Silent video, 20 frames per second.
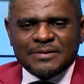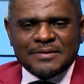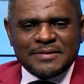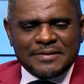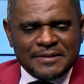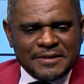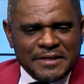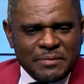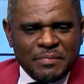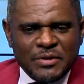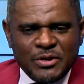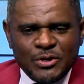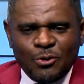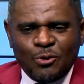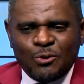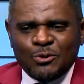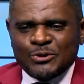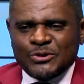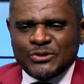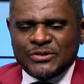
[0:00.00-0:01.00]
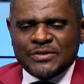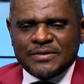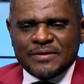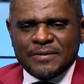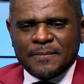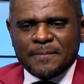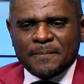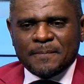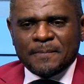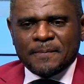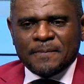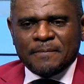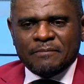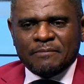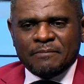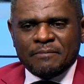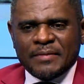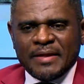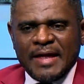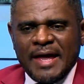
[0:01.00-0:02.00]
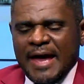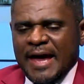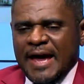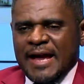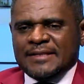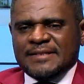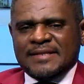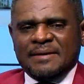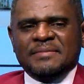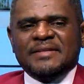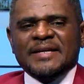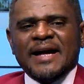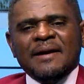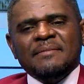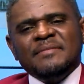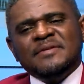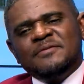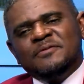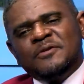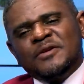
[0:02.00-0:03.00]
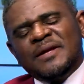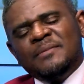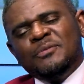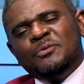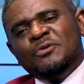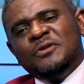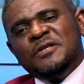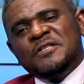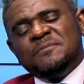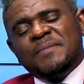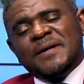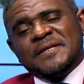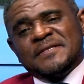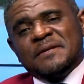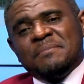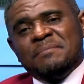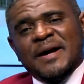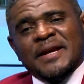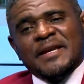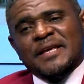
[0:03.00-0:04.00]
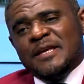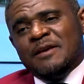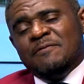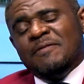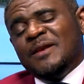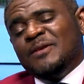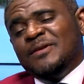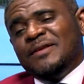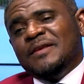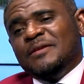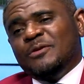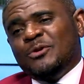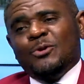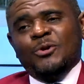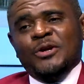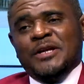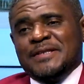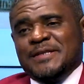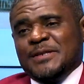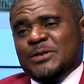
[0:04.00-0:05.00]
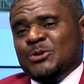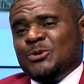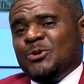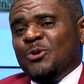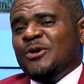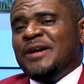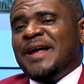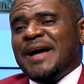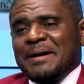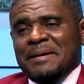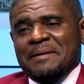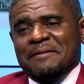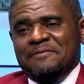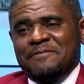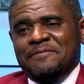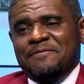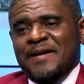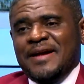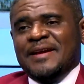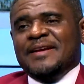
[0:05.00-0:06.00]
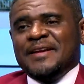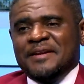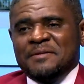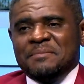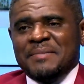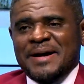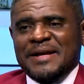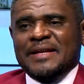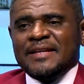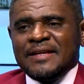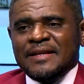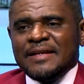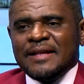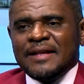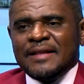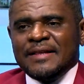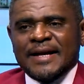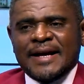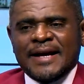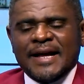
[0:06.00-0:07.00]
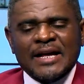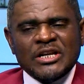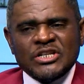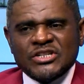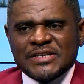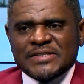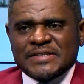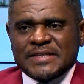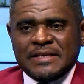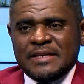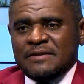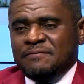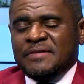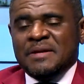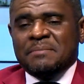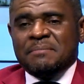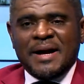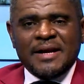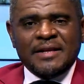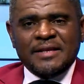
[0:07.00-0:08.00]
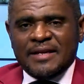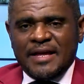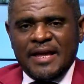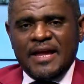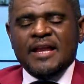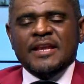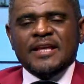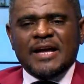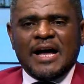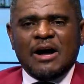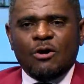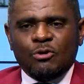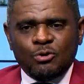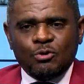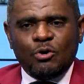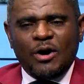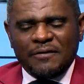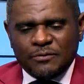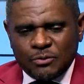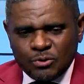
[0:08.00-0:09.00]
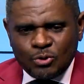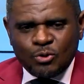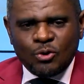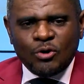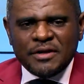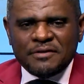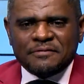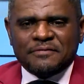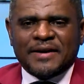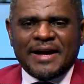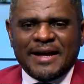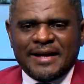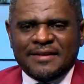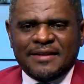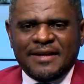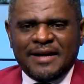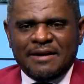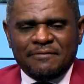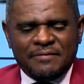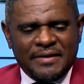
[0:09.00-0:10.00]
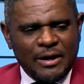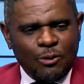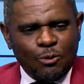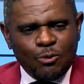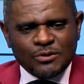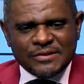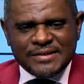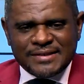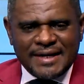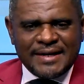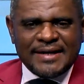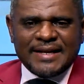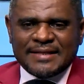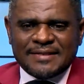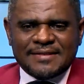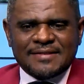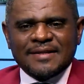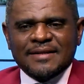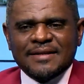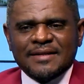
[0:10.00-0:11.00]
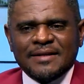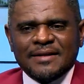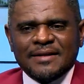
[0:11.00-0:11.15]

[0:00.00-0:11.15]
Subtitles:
CBOs. And sometimes for them to disburse the money, even though it is donor-funded money, they can't just give the money anyhow. You have to qualify. They have their own standards